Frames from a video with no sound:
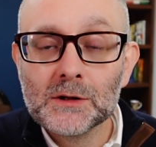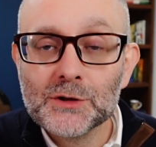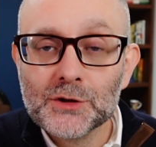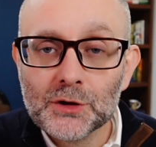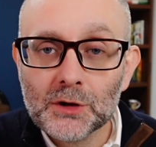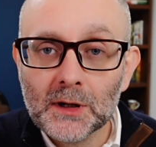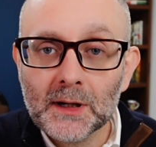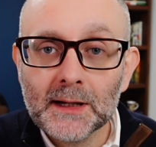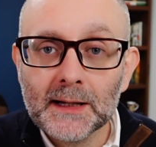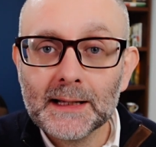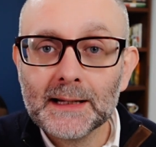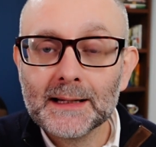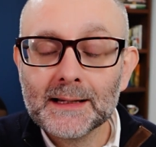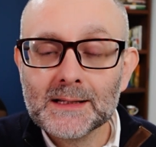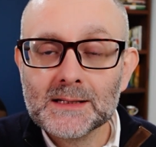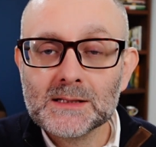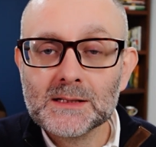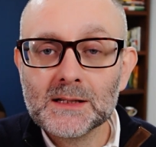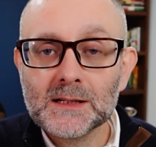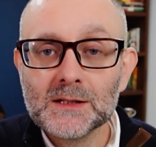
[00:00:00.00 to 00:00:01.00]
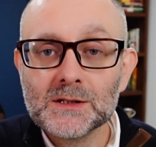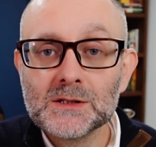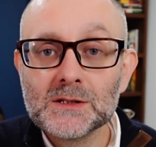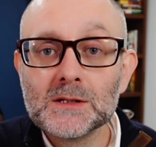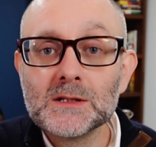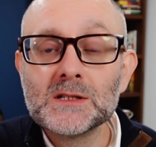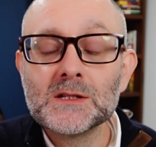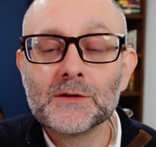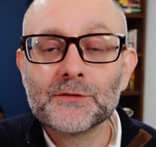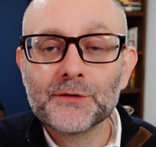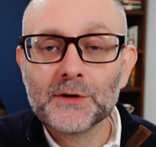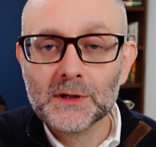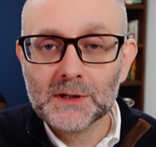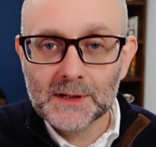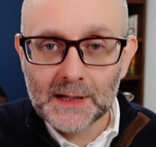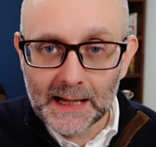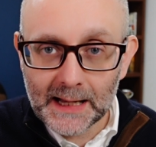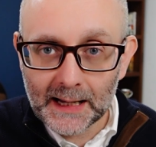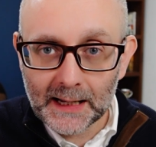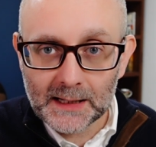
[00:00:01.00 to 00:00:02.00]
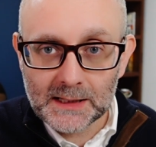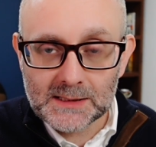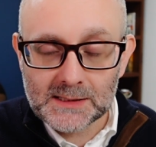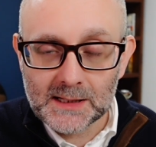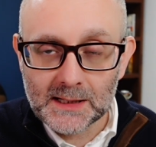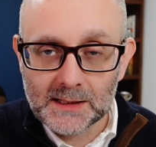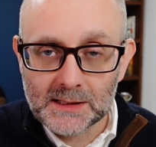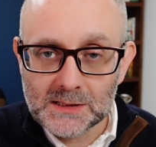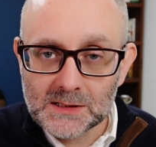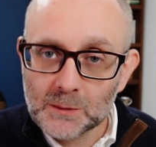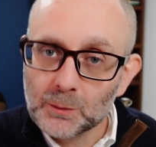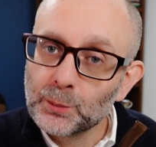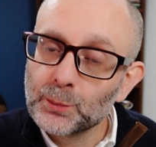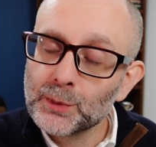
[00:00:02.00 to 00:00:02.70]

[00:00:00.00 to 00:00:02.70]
try listening to different accents.